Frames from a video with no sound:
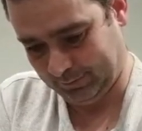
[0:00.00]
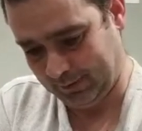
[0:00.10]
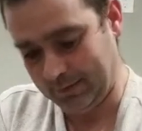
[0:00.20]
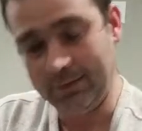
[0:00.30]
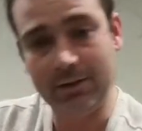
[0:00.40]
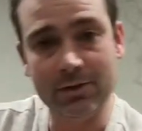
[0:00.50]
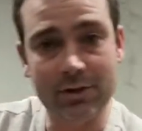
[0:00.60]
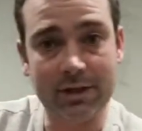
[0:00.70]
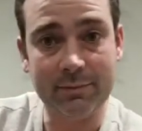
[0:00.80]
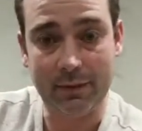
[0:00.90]
Usually that's
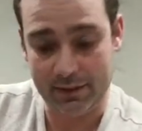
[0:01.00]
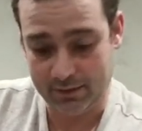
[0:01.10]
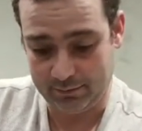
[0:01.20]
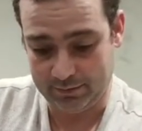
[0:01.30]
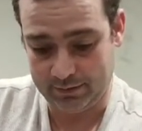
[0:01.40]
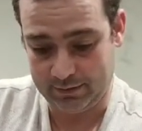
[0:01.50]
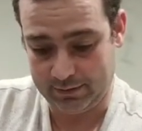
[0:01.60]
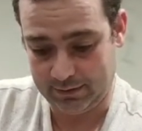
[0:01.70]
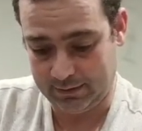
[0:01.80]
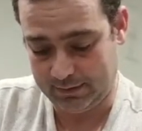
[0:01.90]
plastic, but
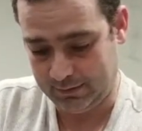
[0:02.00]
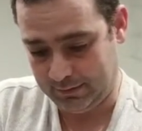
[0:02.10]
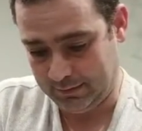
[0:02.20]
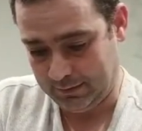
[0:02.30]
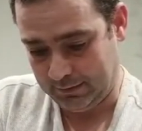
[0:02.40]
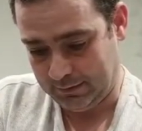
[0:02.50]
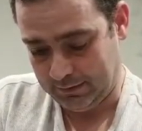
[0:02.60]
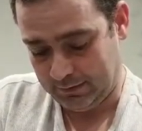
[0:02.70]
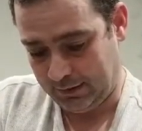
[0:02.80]
I don't know,